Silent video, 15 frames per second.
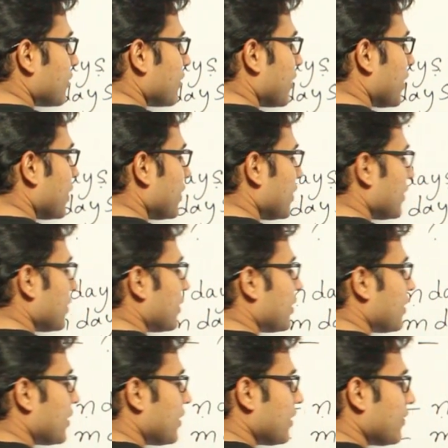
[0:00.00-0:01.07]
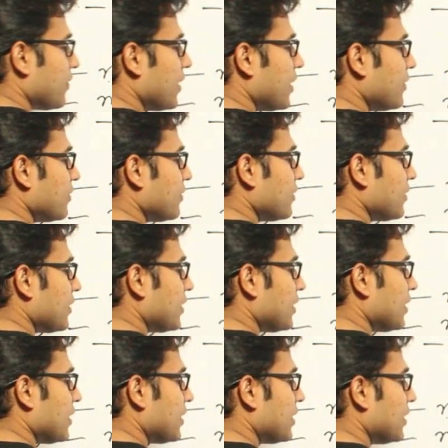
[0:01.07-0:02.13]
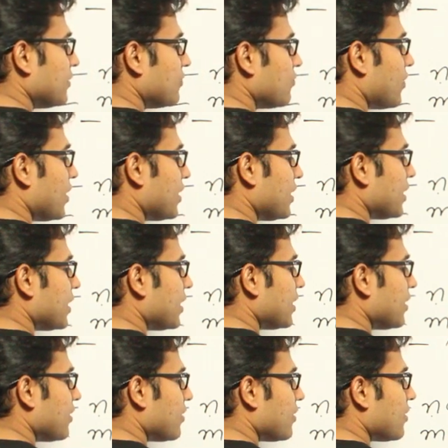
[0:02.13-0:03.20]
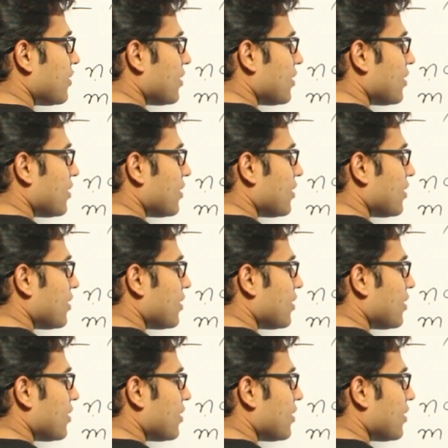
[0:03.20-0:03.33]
right? Then in one day